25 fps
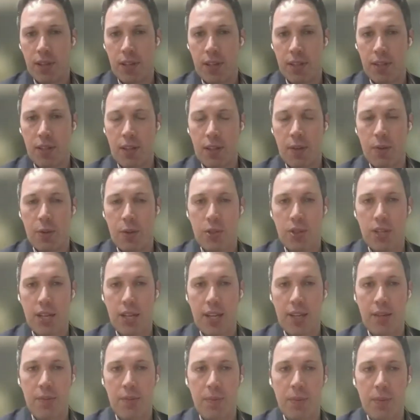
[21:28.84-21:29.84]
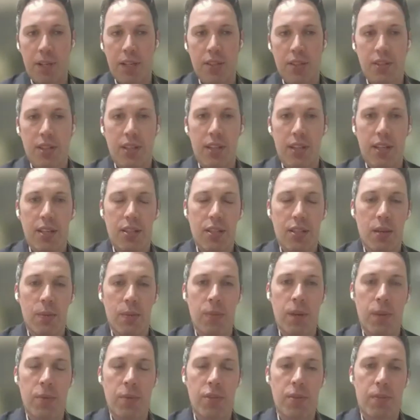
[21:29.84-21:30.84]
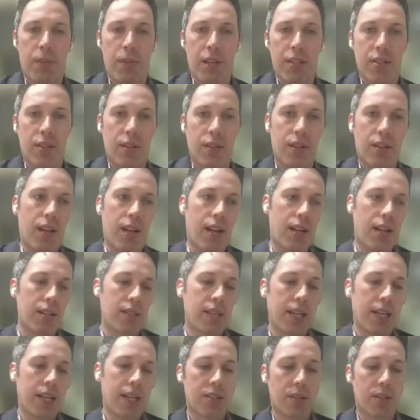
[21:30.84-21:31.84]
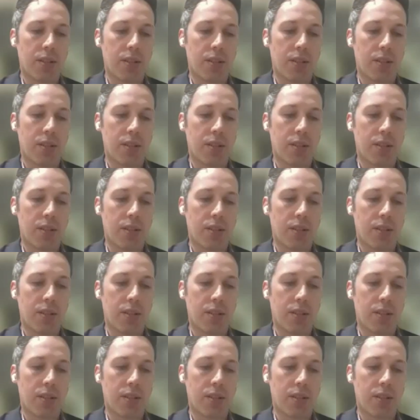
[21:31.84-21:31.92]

uh, to understand because it, it, sometimes depends on the context.